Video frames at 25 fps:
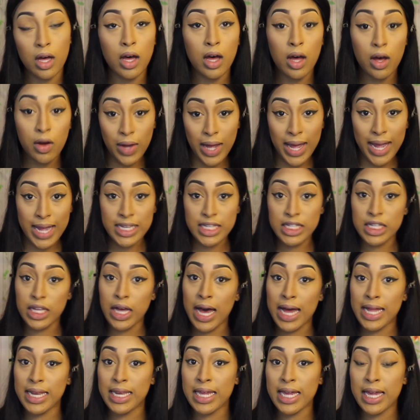Okay, so
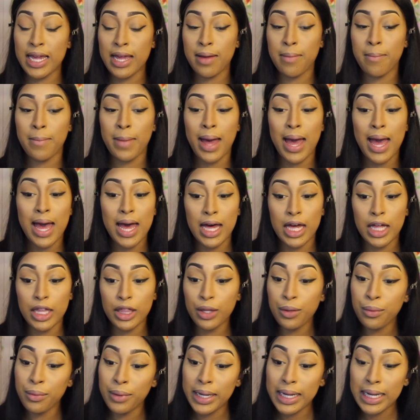I did my
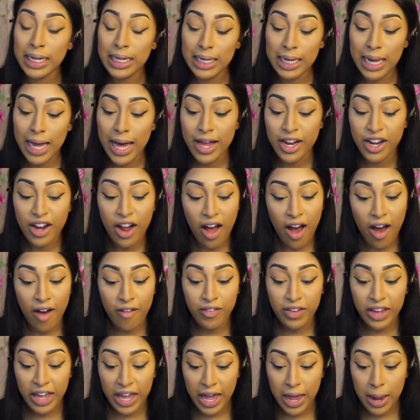other wing liner
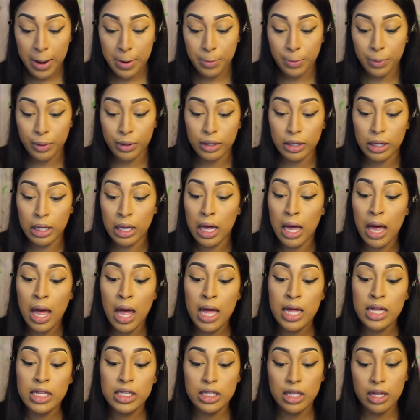off camera.
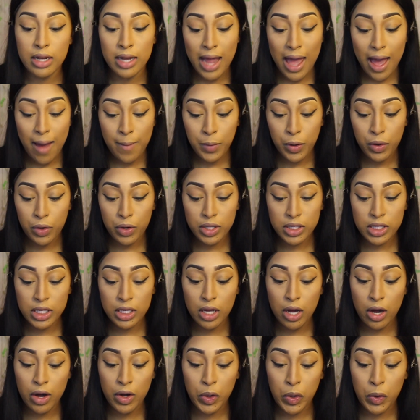So now I'm going to
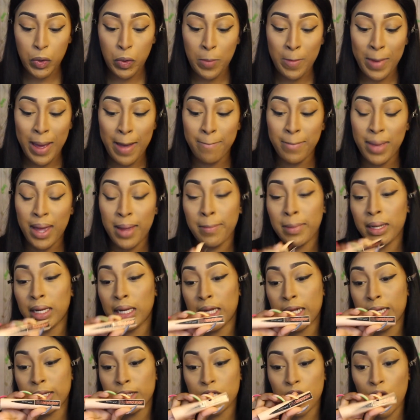go in with my
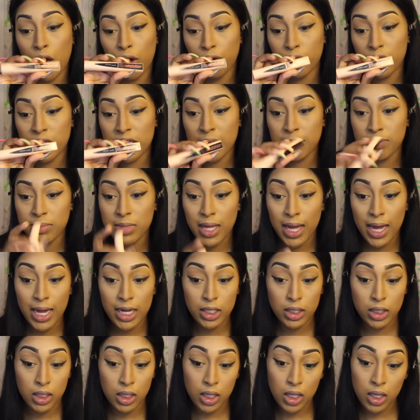Maybelline Total
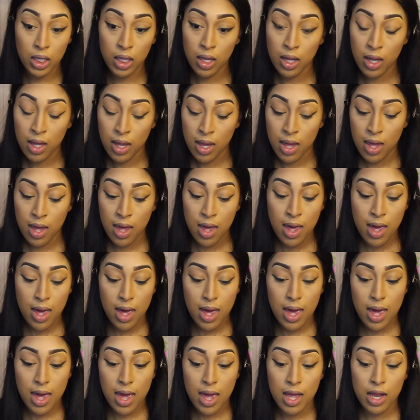Temptation
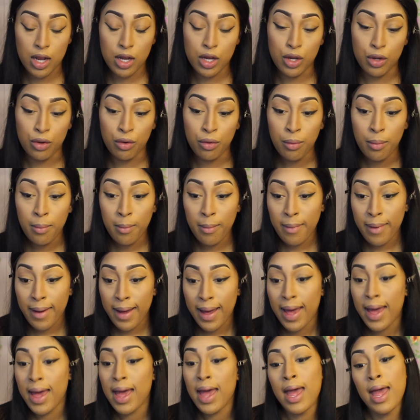and do
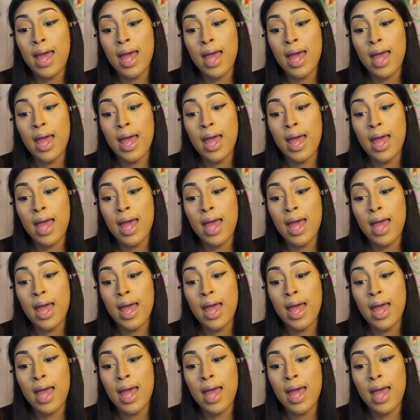my,